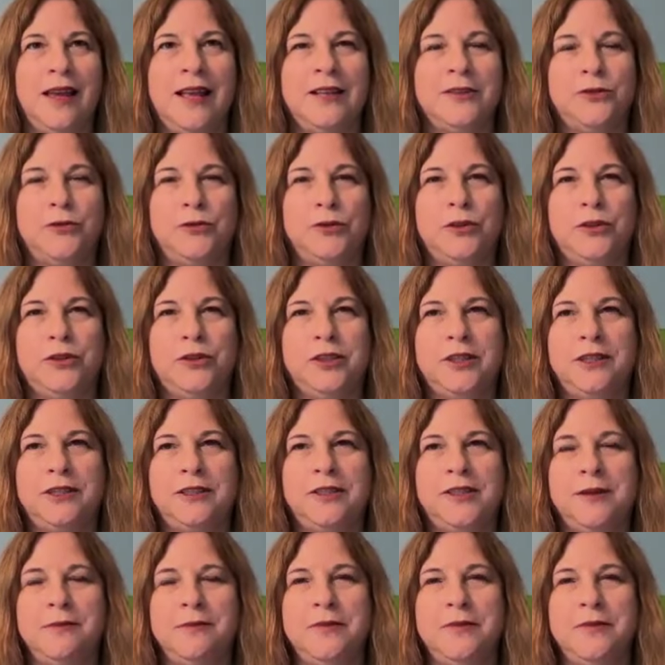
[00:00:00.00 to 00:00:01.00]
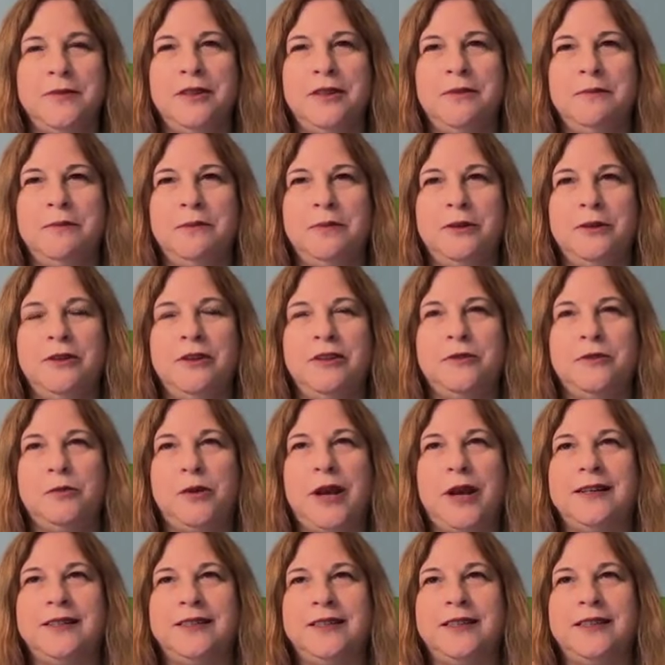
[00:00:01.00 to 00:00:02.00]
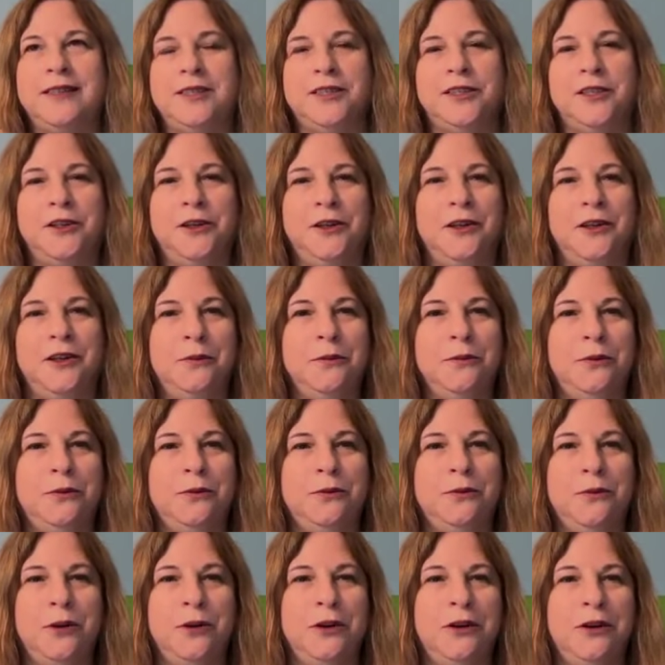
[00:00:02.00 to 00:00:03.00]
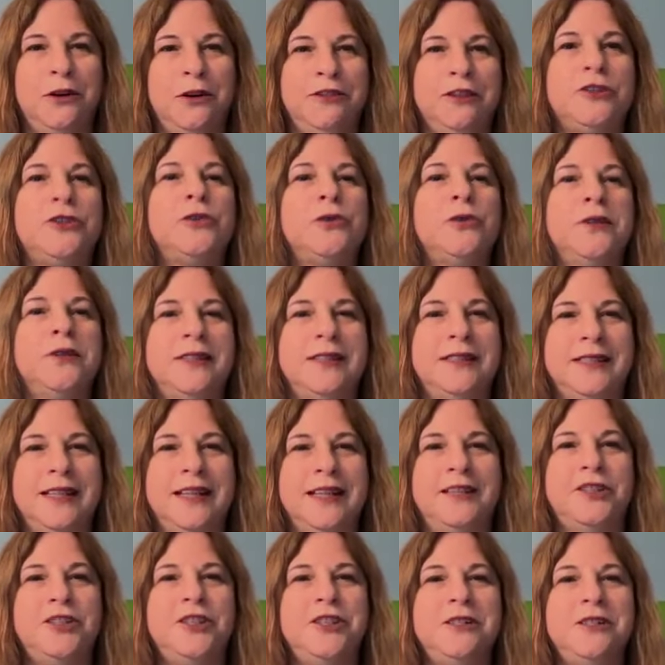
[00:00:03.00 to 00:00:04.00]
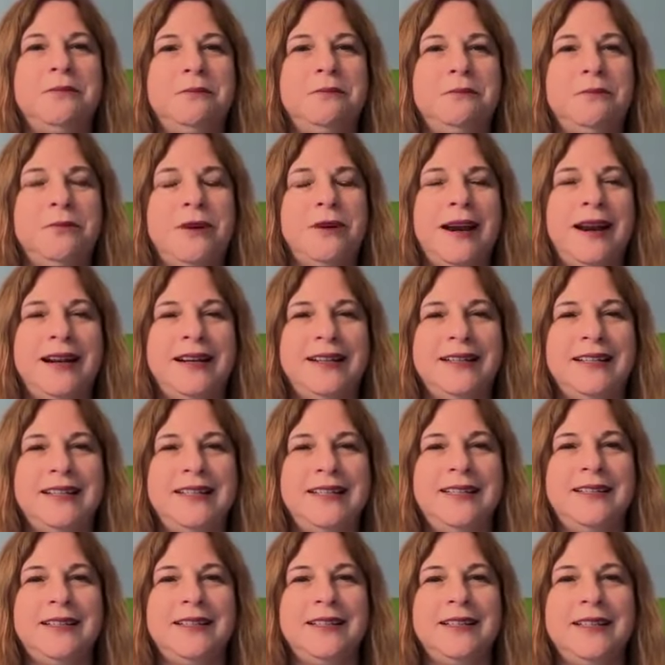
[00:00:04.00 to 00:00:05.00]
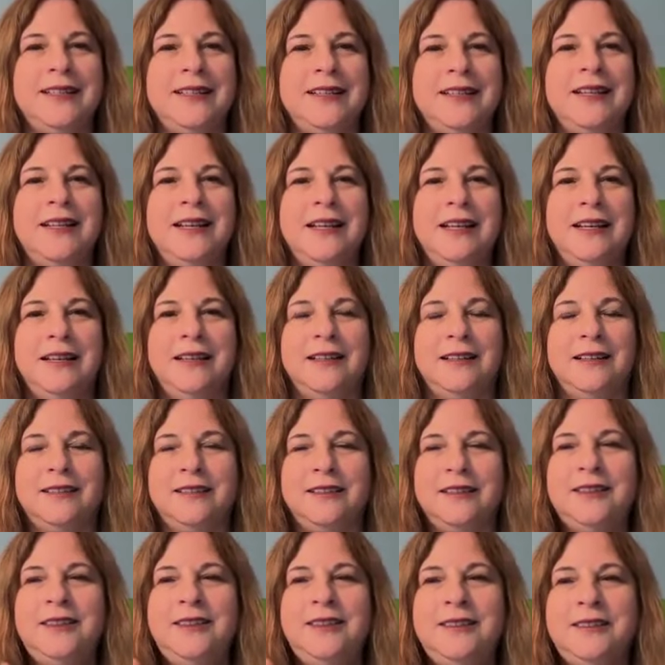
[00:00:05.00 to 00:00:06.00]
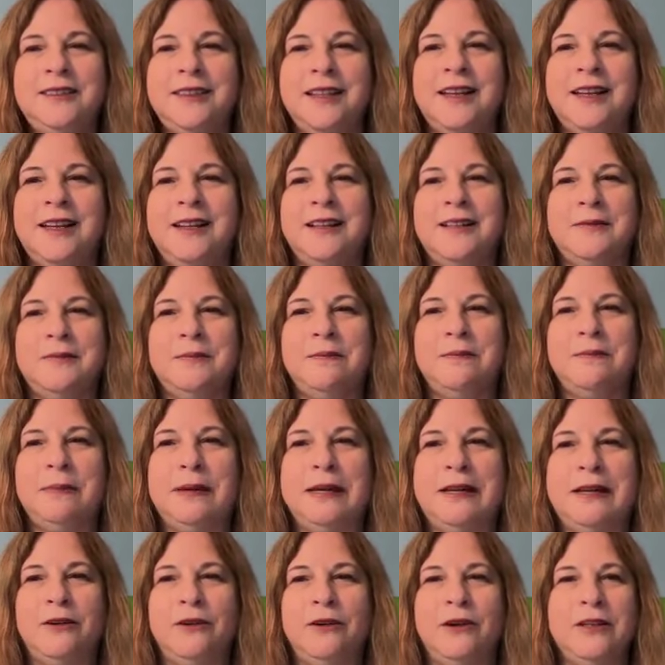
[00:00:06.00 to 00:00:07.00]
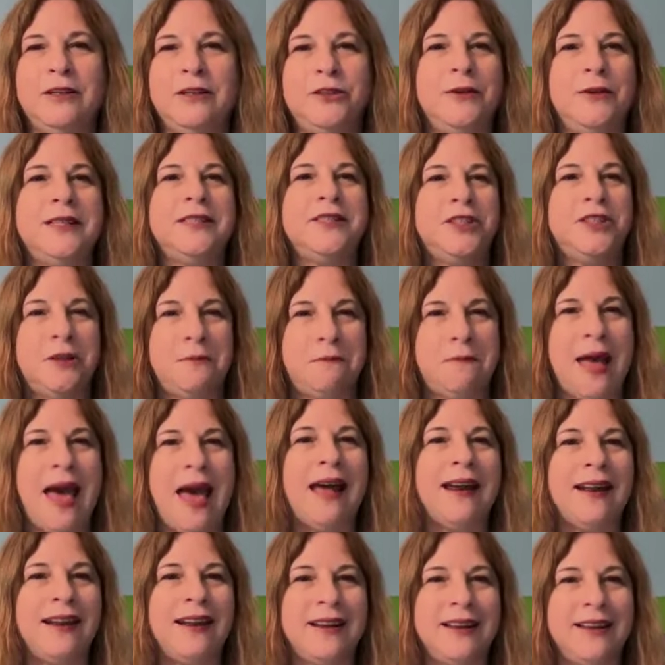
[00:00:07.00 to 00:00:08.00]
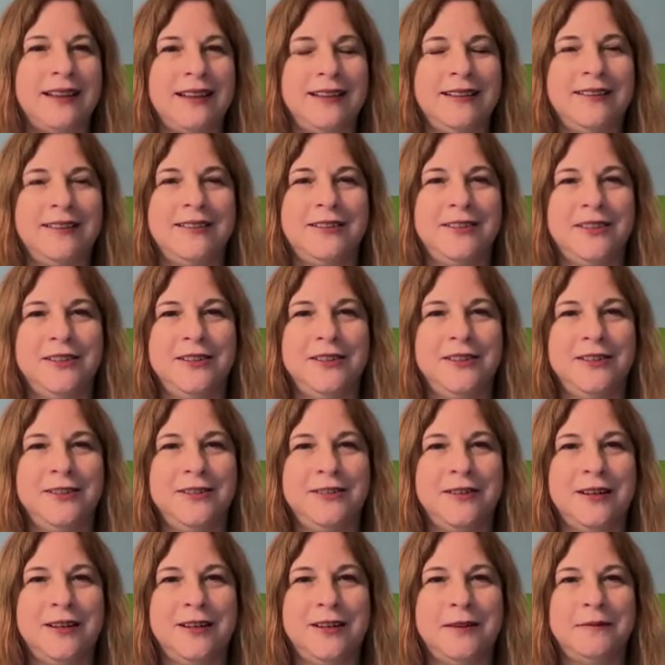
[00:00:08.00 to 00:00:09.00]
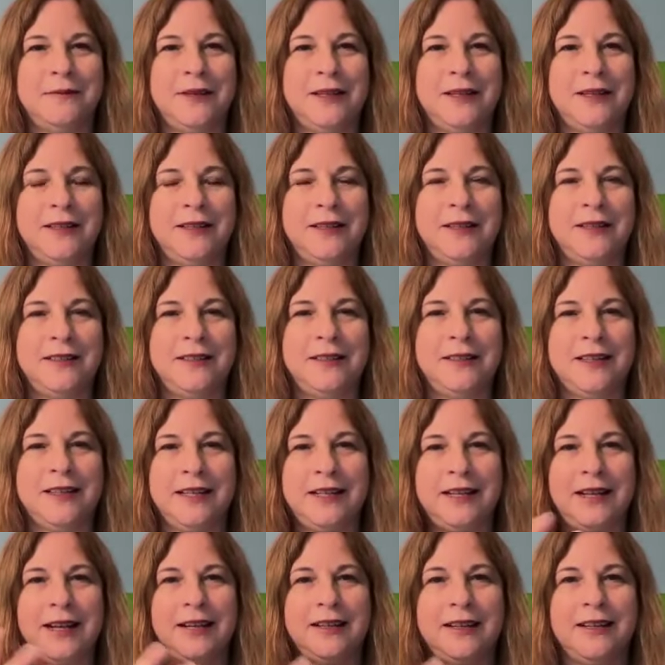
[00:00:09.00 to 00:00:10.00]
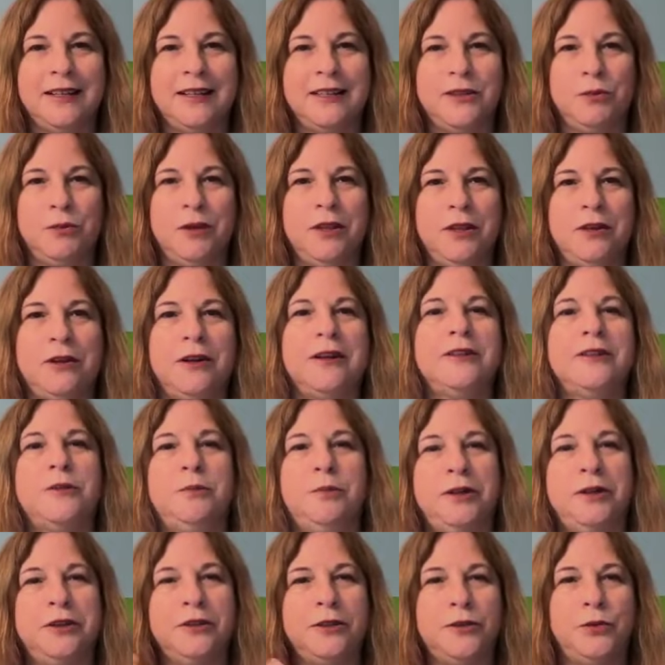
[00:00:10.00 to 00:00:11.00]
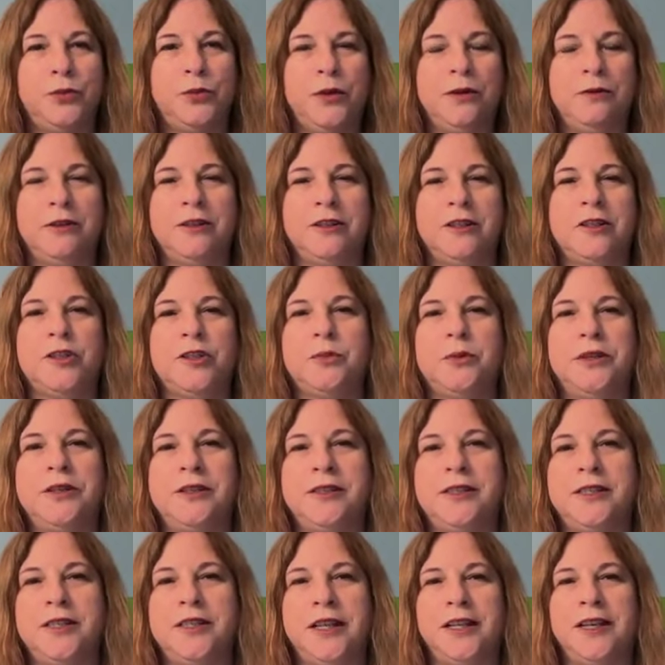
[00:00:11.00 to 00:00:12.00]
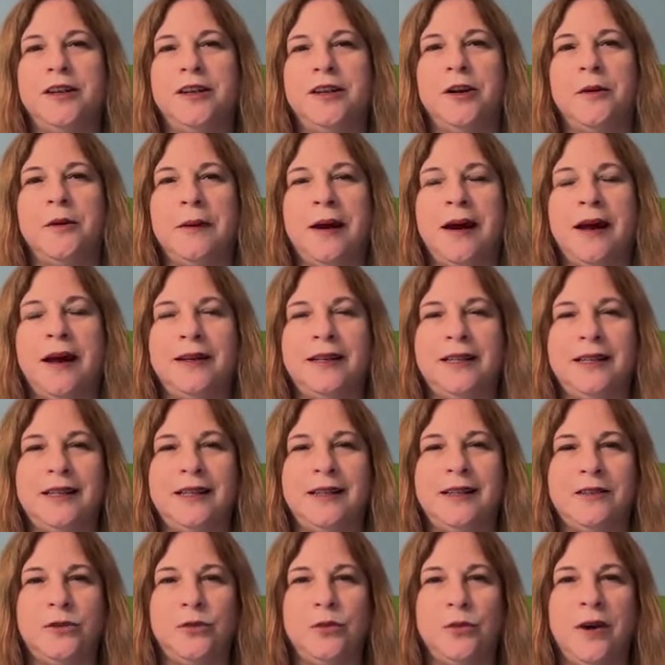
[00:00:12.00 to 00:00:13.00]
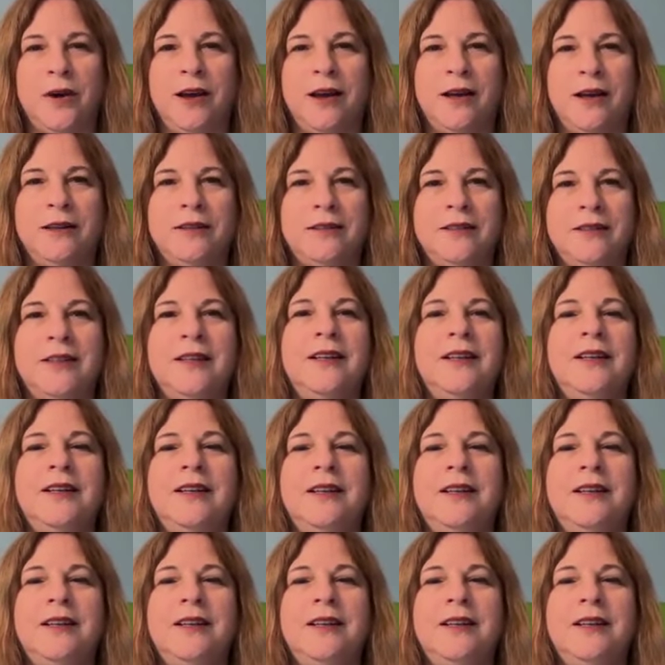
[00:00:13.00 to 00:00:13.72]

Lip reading: has roots in some of the Buddhist practices that are a visualization practice. But also it's somatic. And so it does connect us with our experience, what we're experiencing in our body as well.